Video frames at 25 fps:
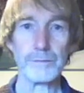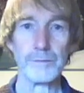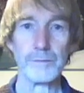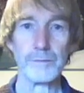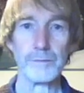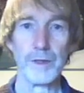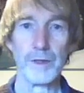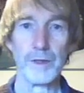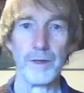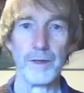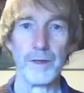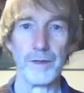
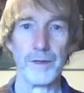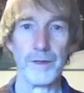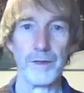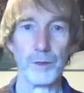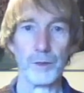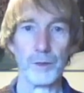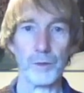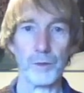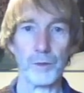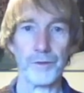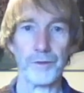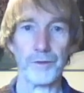is
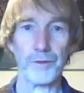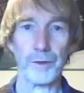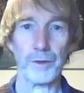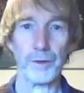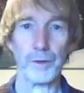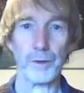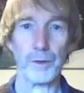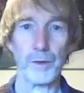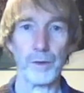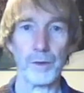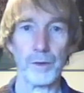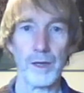equal
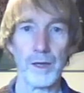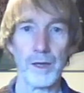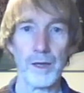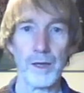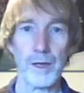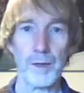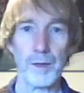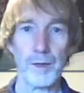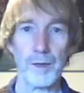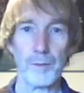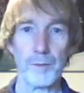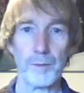to
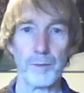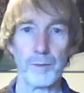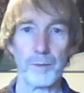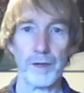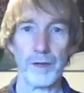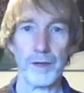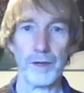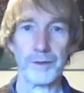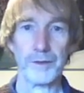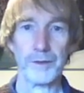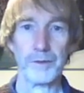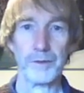
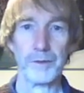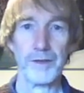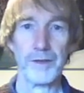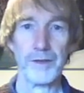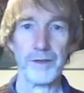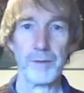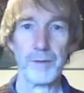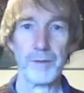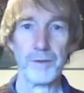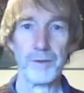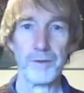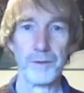particle
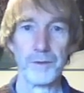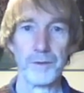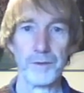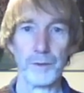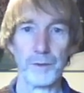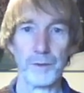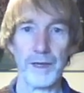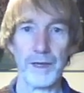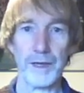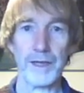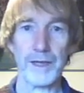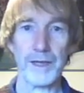diameter
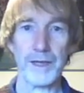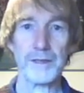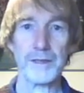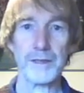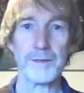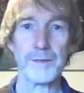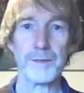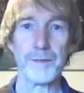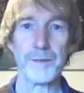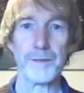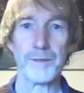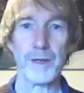squared,
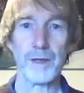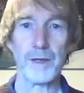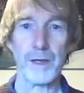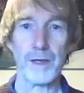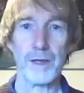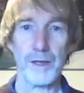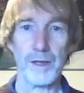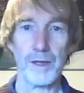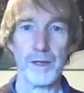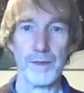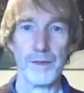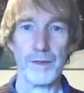
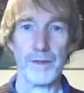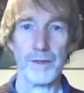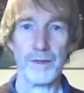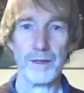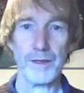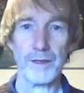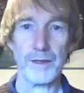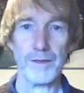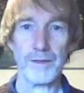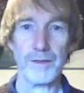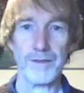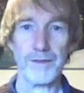the
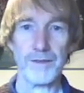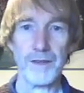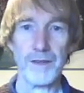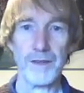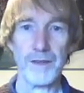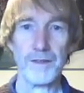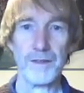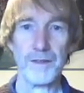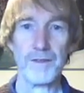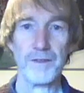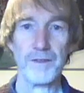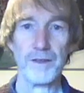
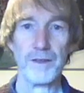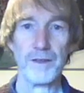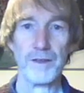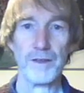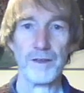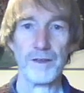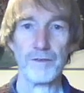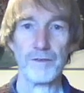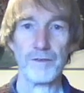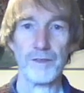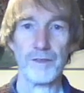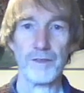density
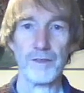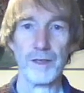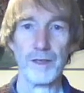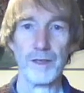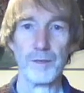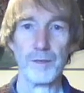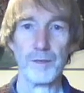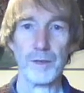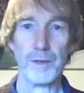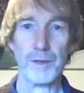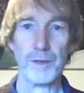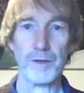of the
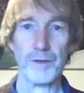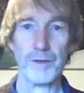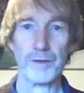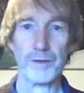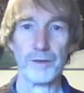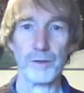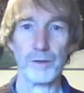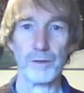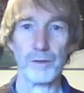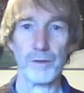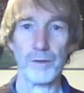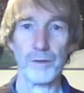
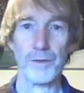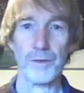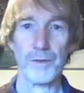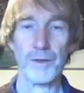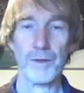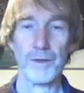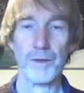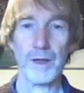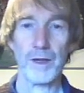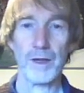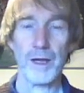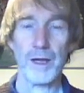particles,
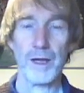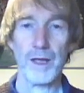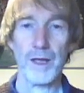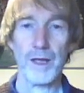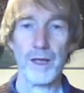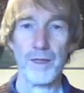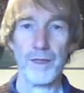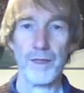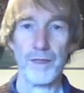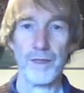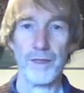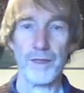
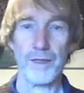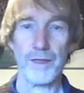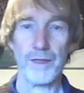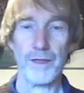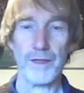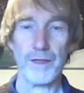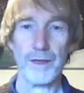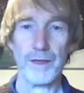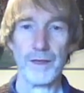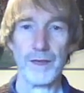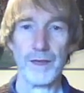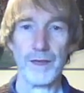
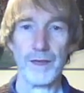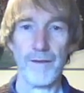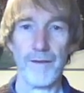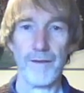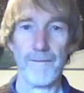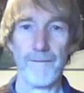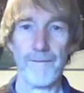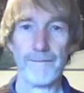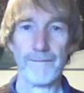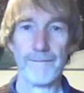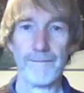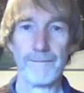the
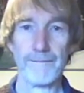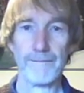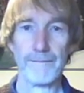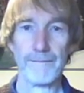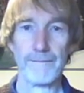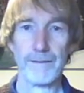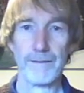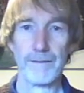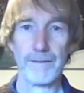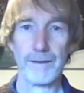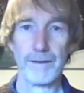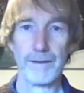
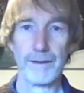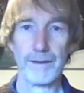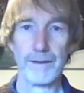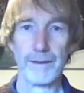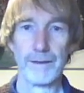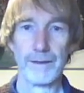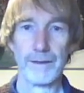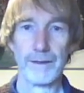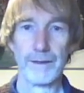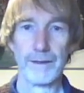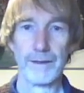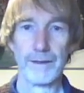
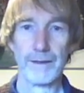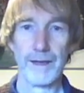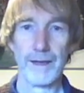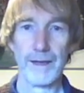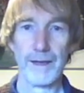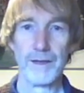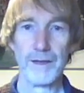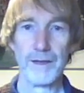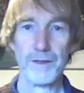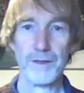gas